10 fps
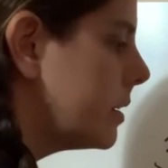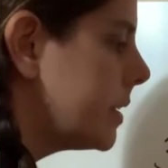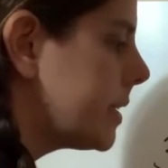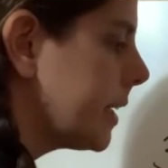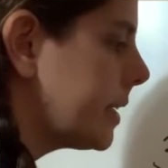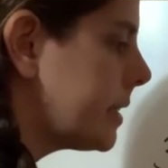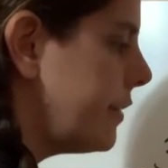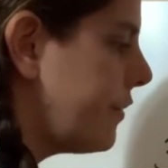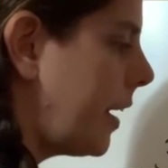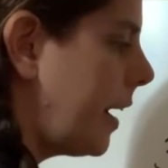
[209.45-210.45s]

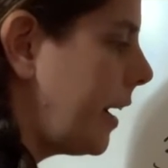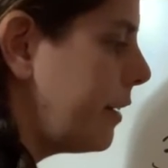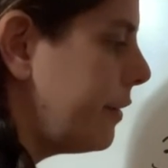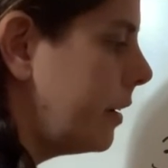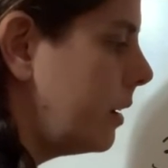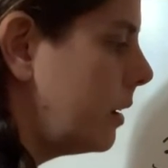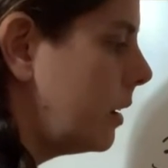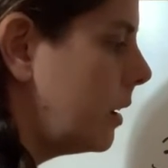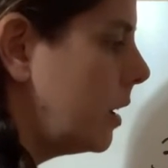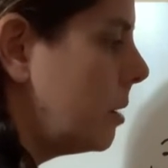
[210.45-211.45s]

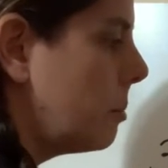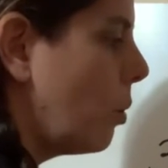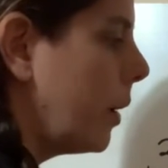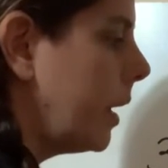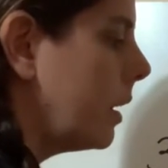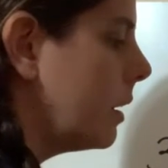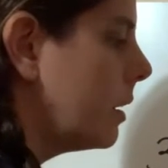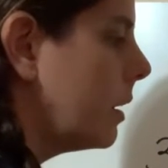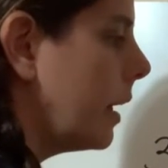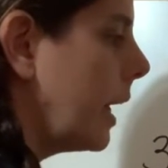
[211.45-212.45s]

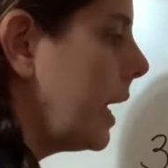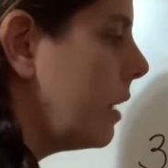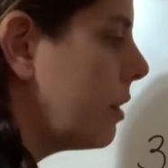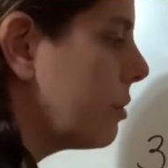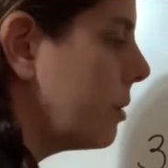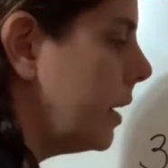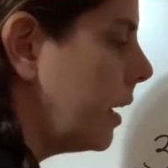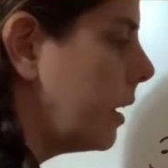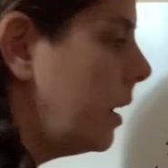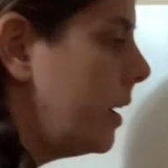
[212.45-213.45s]
65.83.